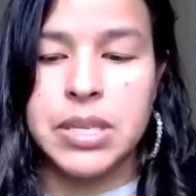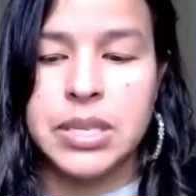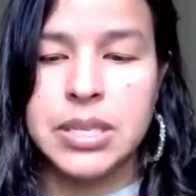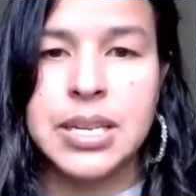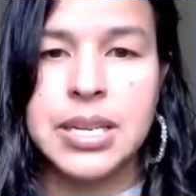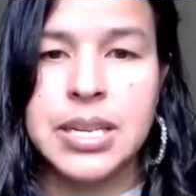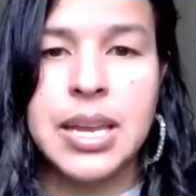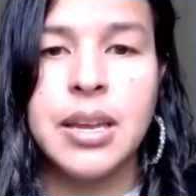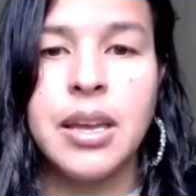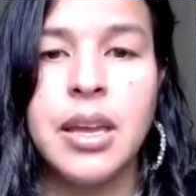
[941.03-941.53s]

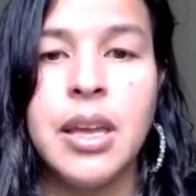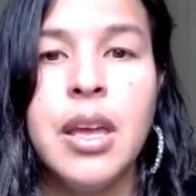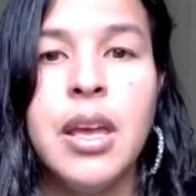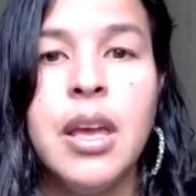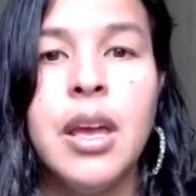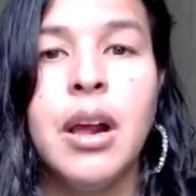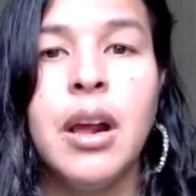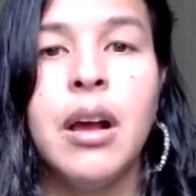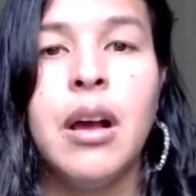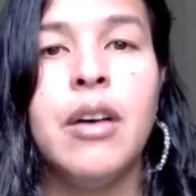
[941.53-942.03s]
mistake
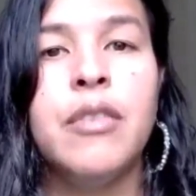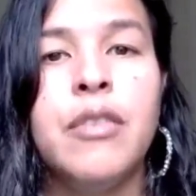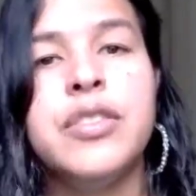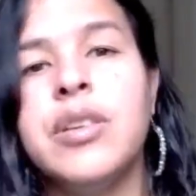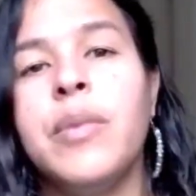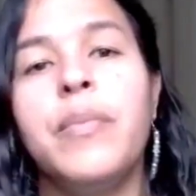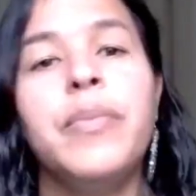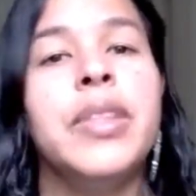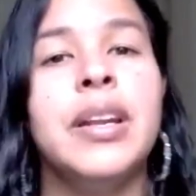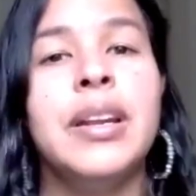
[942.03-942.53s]
of
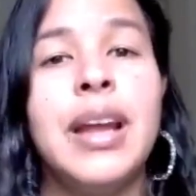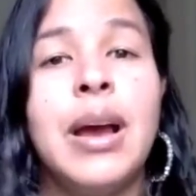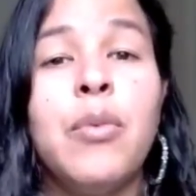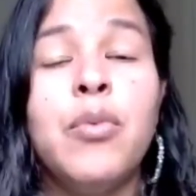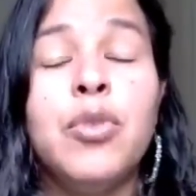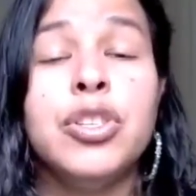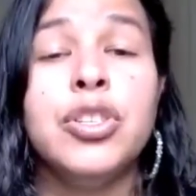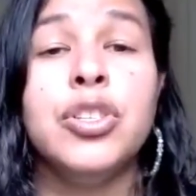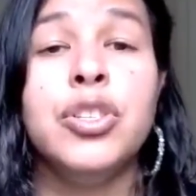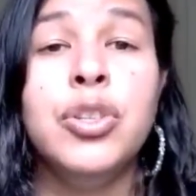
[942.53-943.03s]
something that
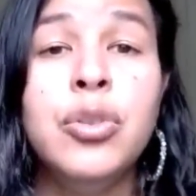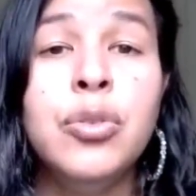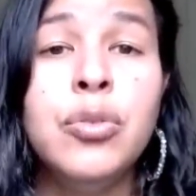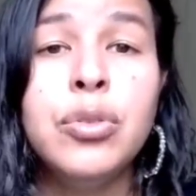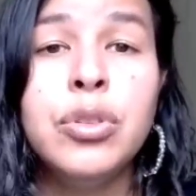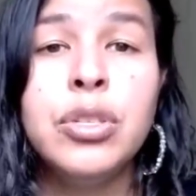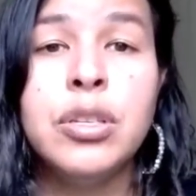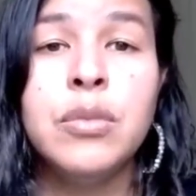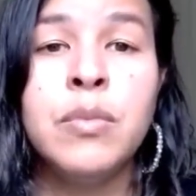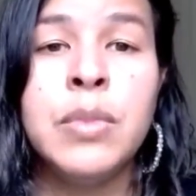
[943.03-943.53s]
was
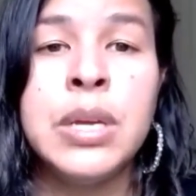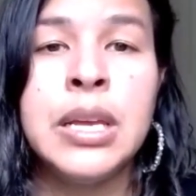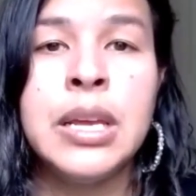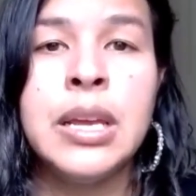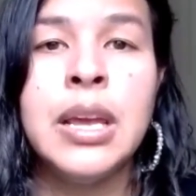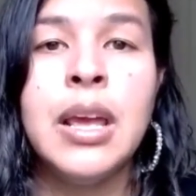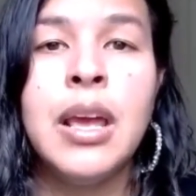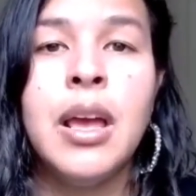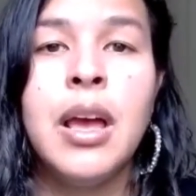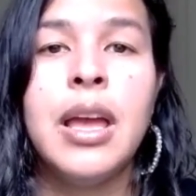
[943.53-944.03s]
new to
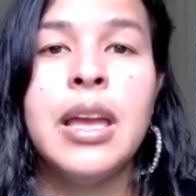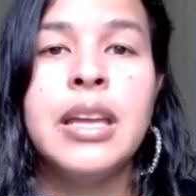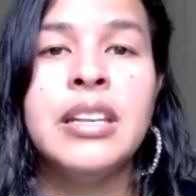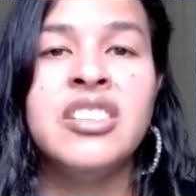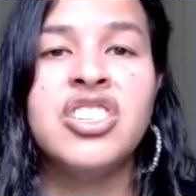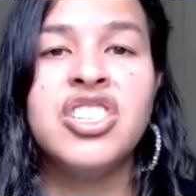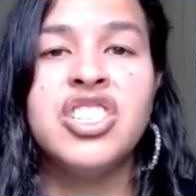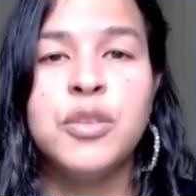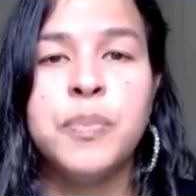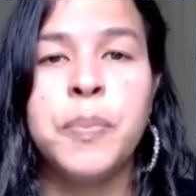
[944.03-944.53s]
me in
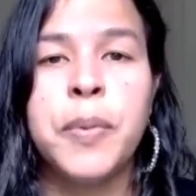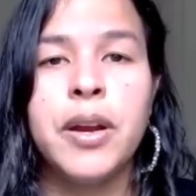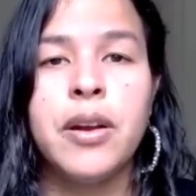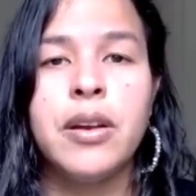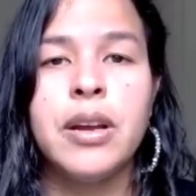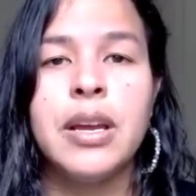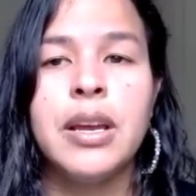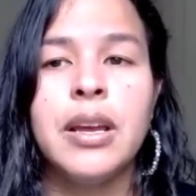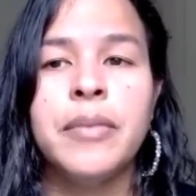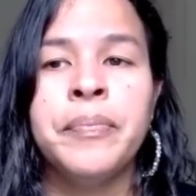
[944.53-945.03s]

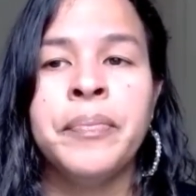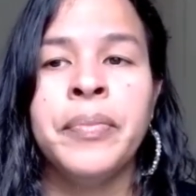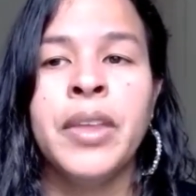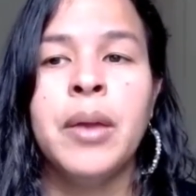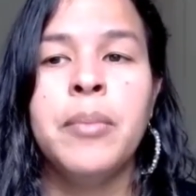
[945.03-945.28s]
spirit,